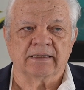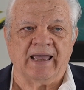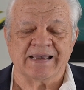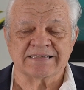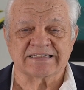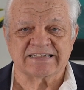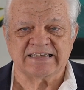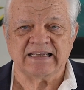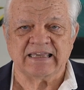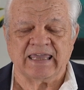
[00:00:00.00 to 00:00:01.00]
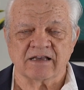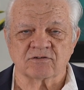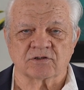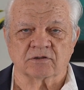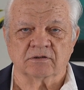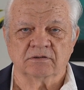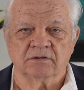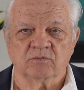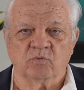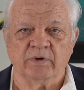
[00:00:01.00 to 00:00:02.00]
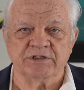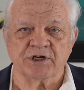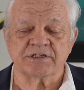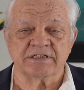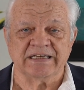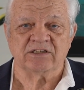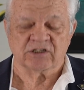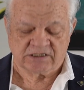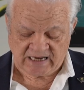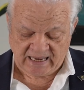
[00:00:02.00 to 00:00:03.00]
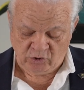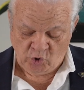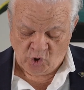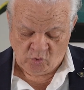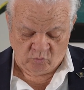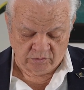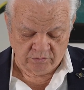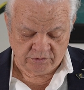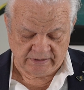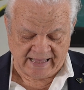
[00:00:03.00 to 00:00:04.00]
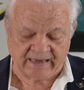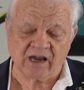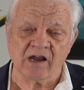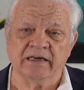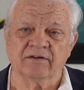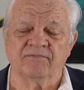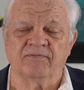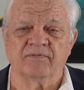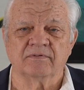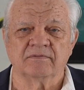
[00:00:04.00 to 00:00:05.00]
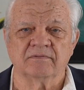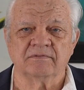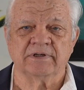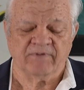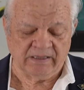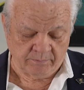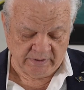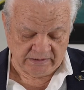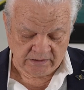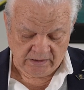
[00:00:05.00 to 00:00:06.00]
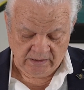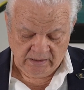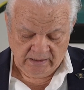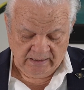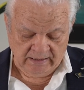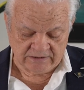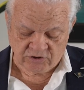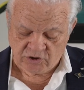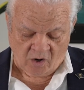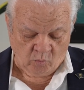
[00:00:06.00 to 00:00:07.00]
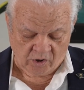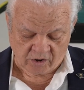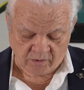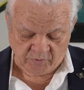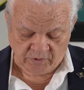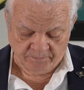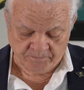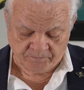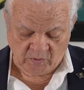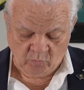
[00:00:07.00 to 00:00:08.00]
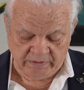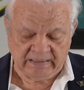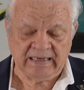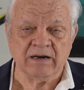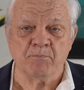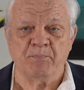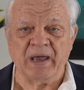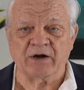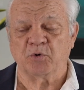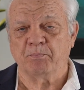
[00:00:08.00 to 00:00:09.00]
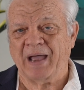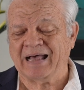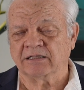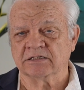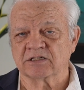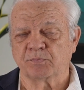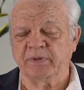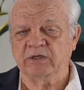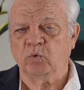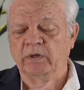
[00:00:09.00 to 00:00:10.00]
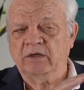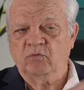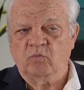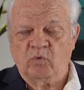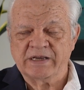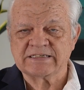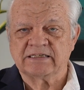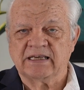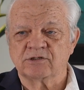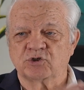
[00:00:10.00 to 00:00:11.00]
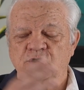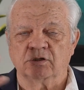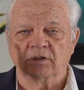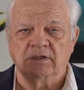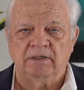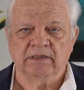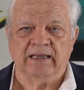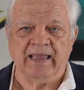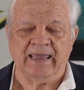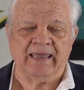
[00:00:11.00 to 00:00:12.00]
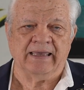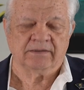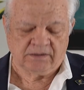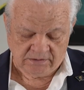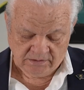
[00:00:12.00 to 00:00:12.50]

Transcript: As a city council, we just need to say no to that kind of development. It's not workable. We need a better balance between residential and